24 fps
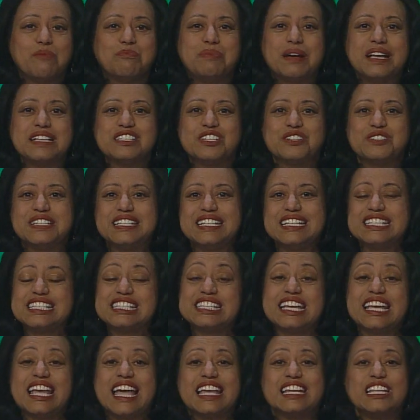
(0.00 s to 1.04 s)
that buzzer is
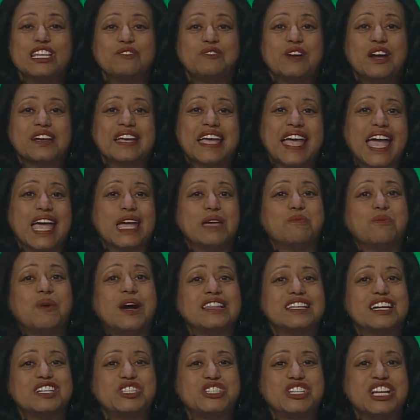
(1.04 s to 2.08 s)
the end of our game.
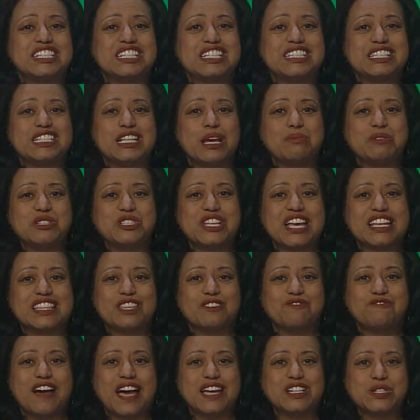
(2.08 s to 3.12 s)
While our judges double check
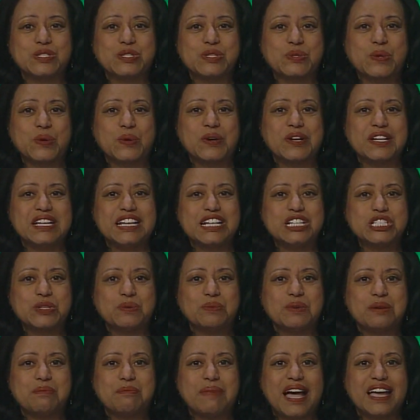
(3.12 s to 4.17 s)
the final score, here's
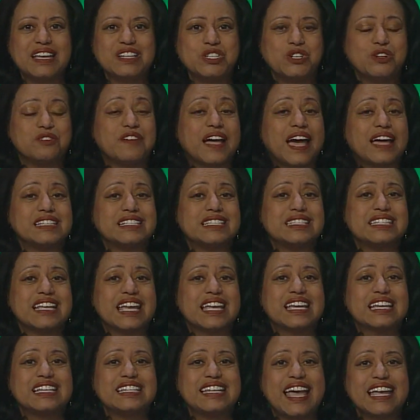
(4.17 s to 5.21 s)
a reminder of how to
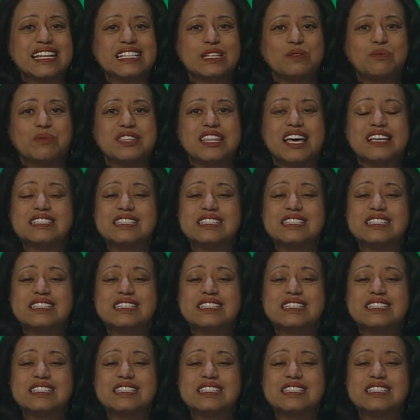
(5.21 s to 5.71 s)
stay connected with